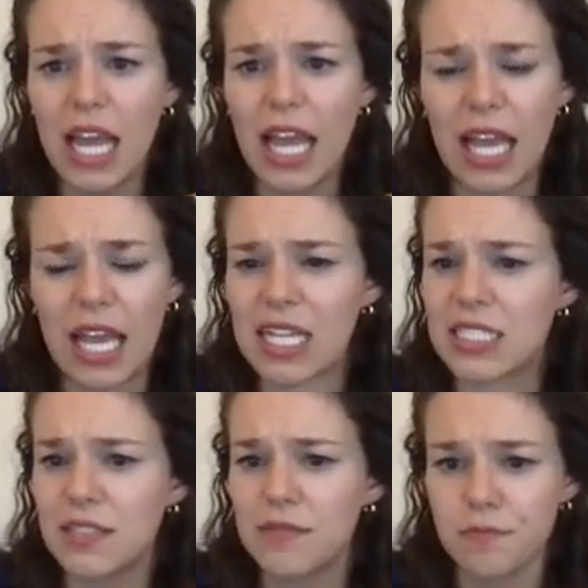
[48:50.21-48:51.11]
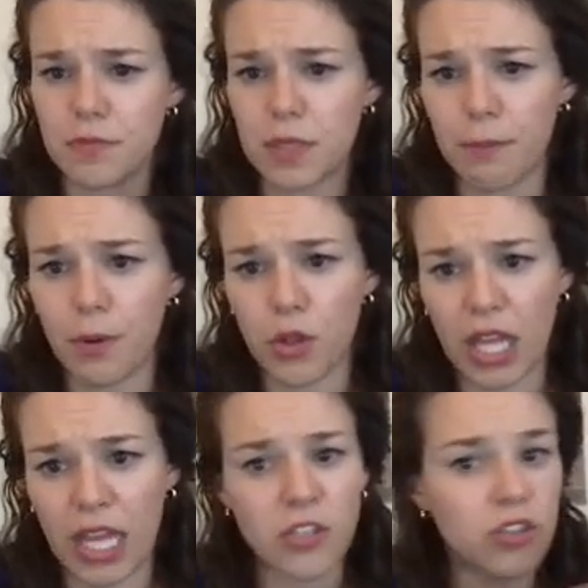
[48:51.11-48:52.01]
and both
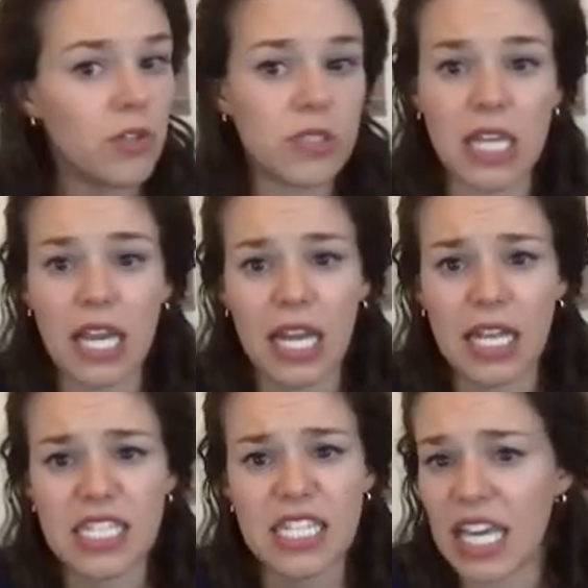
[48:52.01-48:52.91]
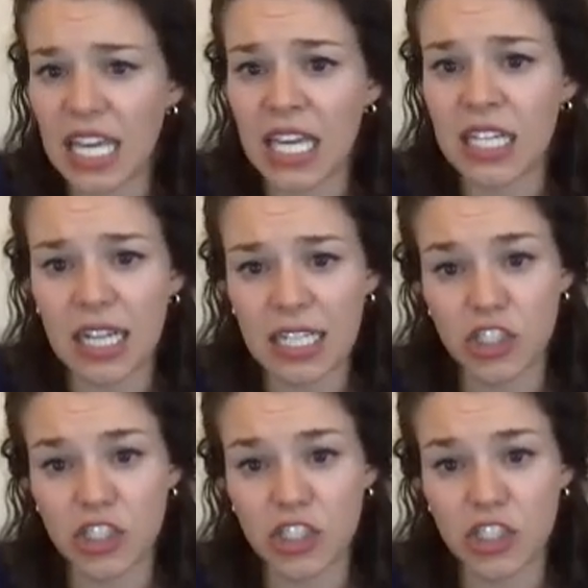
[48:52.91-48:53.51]
Andros and King